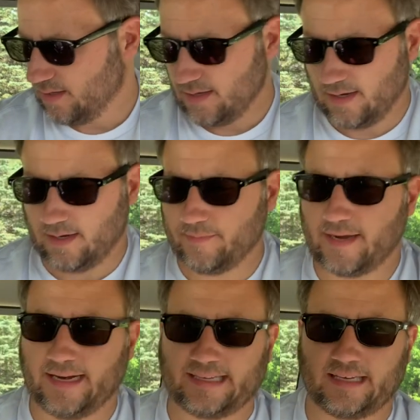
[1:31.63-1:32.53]
um,
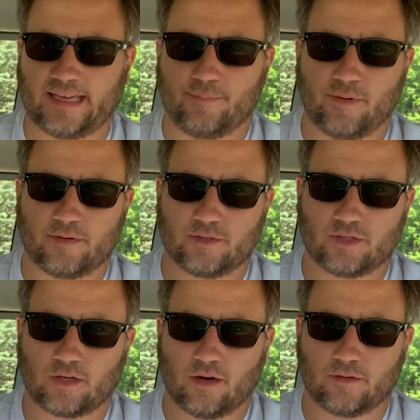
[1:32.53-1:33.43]
that I can keep it,
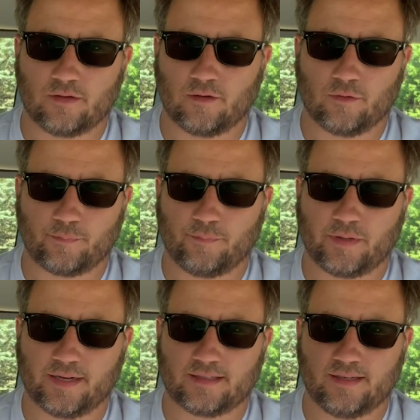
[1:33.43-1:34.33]
you know,
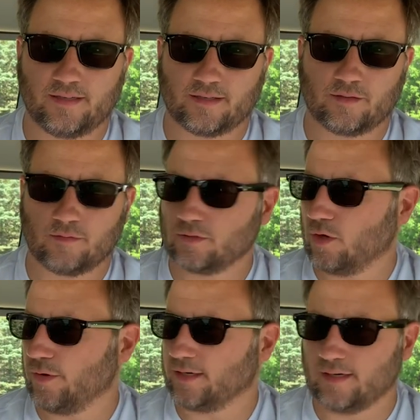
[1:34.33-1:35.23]
plugged in and
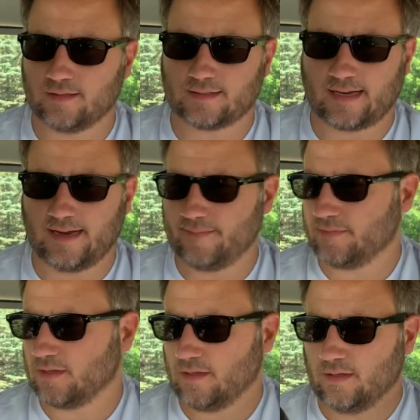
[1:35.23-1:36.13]
going all the
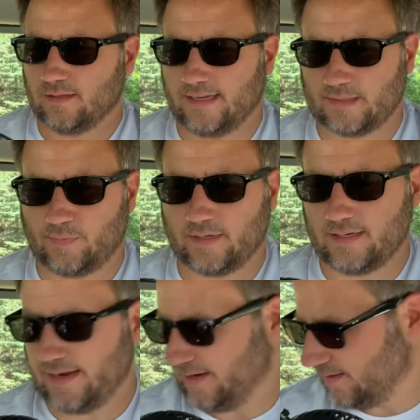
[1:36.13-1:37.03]
time. That's pretty
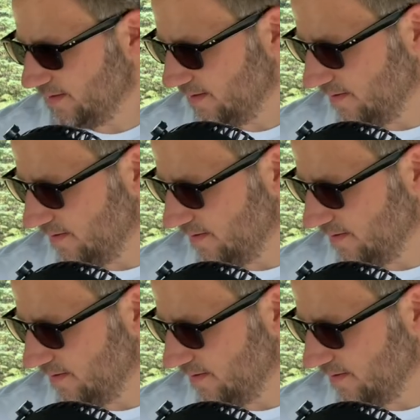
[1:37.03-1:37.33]
nice.